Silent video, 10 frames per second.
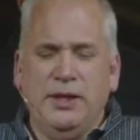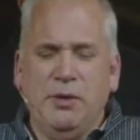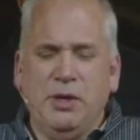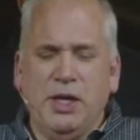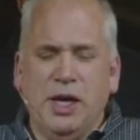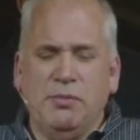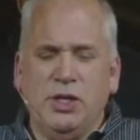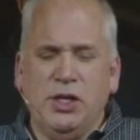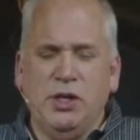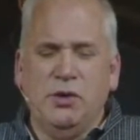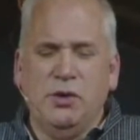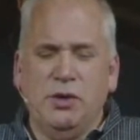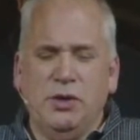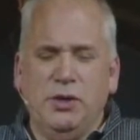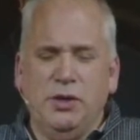they would come to you
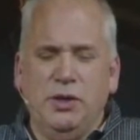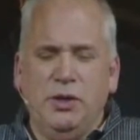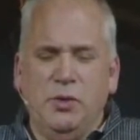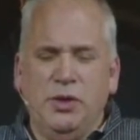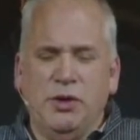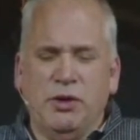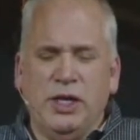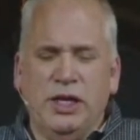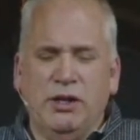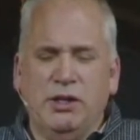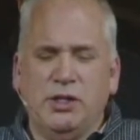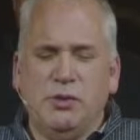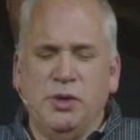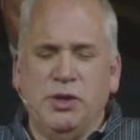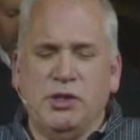with their
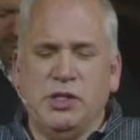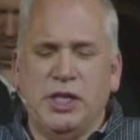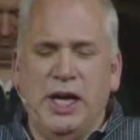guilt, with their